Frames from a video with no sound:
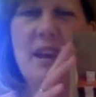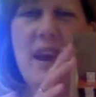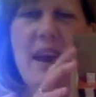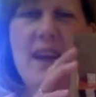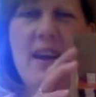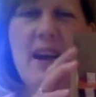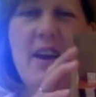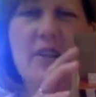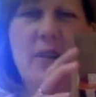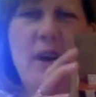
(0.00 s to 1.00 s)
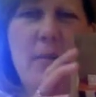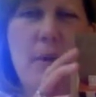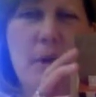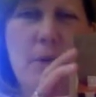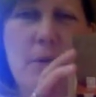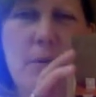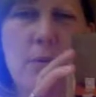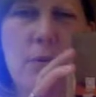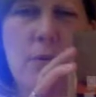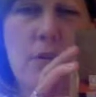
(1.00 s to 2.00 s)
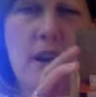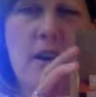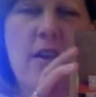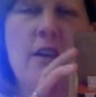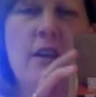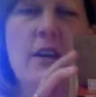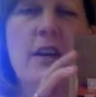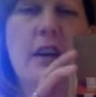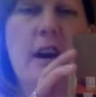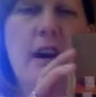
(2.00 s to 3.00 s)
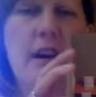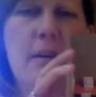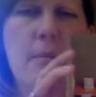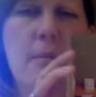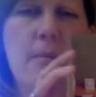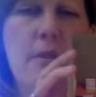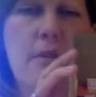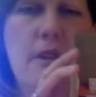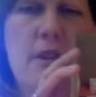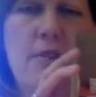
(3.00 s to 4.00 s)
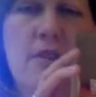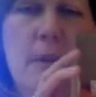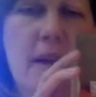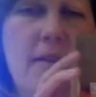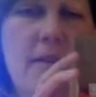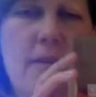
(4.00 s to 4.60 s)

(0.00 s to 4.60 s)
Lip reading: And I also have my own computer there. There's enough space